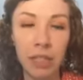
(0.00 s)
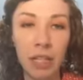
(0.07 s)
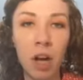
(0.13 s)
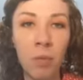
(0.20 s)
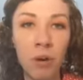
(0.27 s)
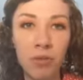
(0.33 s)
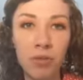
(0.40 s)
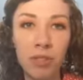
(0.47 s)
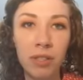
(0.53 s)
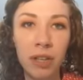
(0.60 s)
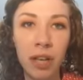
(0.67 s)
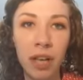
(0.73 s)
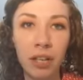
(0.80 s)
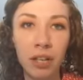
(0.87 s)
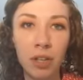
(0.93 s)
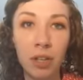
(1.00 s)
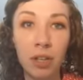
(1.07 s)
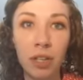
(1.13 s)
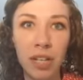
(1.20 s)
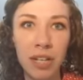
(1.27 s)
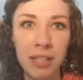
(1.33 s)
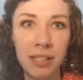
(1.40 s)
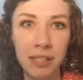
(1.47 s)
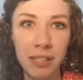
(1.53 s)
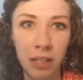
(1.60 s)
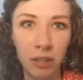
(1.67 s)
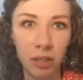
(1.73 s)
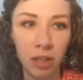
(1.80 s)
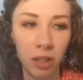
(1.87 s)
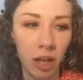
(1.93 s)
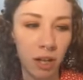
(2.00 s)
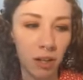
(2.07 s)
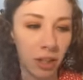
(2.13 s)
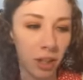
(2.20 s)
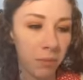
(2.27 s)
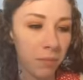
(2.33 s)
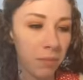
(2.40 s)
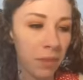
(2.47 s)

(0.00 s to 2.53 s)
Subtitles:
almost like your concealer color.